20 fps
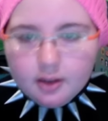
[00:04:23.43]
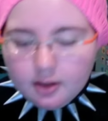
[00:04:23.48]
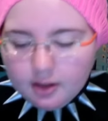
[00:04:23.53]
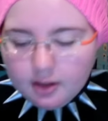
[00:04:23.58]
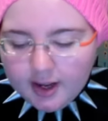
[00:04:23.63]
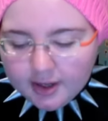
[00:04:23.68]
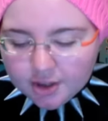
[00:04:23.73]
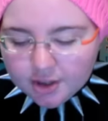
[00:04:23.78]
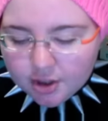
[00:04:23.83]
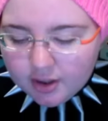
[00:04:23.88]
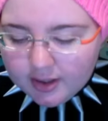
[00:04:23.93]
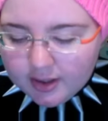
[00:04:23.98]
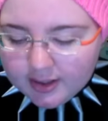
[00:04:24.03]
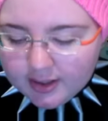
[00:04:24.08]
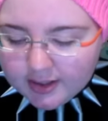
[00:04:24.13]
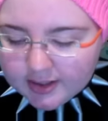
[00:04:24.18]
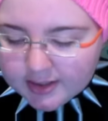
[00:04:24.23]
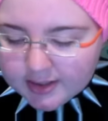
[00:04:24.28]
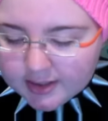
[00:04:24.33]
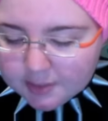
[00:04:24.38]
Actually,
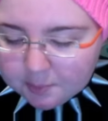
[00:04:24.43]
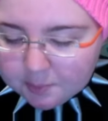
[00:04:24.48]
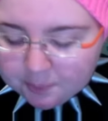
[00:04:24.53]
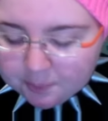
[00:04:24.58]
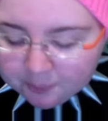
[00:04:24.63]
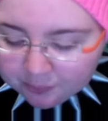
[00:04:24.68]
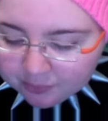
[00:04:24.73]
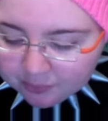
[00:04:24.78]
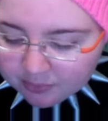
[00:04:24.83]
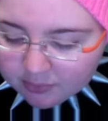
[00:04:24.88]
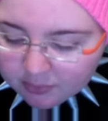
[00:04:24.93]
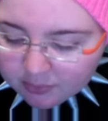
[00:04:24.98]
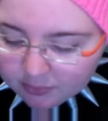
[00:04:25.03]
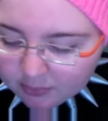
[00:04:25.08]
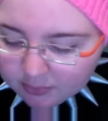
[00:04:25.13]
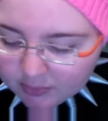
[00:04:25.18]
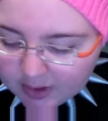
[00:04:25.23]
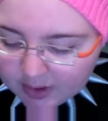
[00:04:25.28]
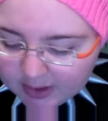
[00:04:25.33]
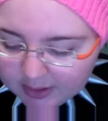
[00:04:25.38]
it's
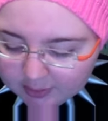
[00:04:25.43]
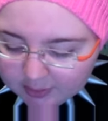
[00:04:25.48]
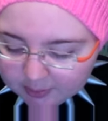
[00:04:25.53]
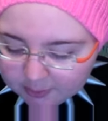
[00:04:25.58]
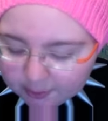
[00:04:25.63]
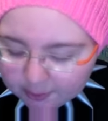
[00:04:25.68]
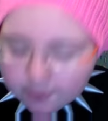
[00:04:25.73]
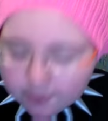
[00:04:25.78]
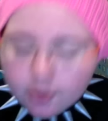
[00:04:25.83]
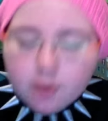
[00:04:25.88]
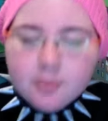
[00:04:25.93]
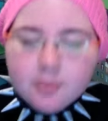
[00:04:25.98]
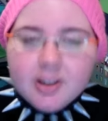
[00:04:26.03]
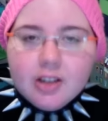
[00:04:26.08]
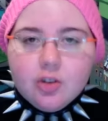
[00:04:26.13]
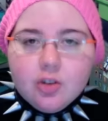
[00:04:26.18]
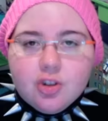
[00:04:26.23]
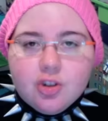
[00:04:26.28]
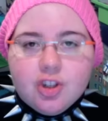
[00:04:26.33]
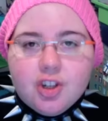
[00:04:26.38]
the firming
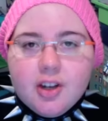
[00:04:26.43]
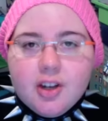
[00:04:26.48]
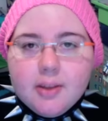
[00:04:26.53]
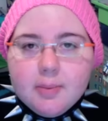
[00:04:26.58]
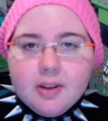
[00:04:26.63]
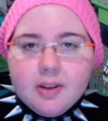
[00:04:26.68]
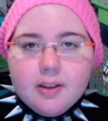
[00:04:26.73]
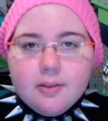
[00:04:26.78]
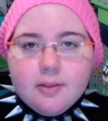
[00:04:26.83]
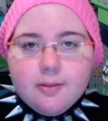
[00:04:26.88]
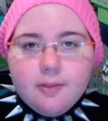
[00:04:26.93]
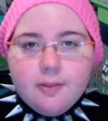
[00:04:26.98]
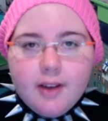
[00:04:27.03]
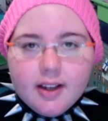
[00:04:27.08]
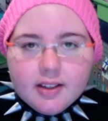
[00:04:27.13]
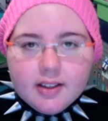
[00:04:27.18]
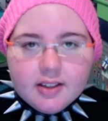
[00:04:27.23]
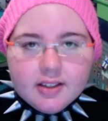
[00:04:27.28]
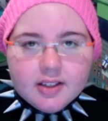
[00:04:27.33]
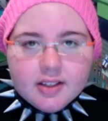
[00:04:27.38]
or shaping
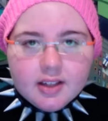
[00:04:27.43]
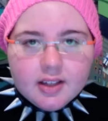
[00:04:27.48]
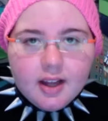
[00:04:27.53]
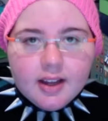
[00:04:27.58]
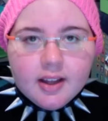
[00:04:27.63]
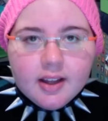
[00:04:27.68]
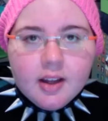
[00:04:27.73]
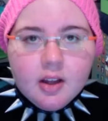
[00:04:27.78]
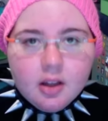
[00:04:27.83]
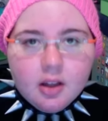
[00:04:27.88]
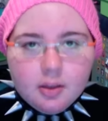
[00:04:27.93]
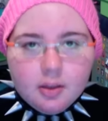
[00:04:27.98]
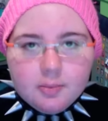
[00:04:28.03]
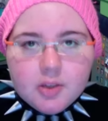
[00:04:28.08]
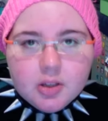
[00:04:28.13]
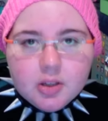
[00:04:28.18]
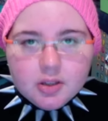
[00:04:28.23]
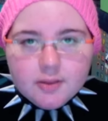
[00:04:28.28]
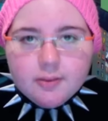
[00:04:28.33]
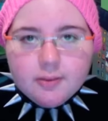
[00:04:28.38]
effect. It's like a
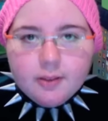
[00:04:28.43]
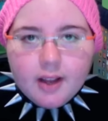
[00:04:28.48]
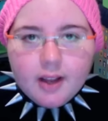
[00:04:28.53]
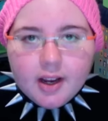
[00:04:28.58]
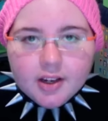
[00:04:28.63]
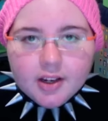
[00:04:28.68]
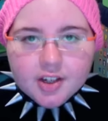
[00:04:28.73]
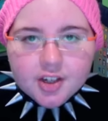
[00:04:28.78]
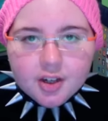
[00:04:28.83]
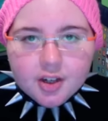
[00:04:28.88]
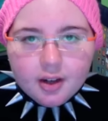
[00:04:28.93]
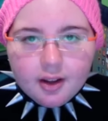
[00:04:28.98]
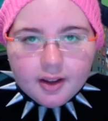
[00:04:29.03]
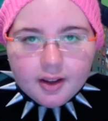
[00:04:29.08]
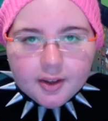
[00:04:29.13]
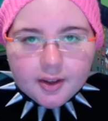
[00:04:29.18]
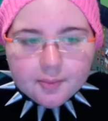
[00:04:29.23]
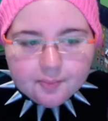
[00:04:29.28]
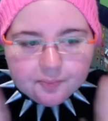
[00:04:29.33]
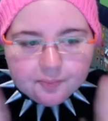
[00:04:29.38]
beauty flash, like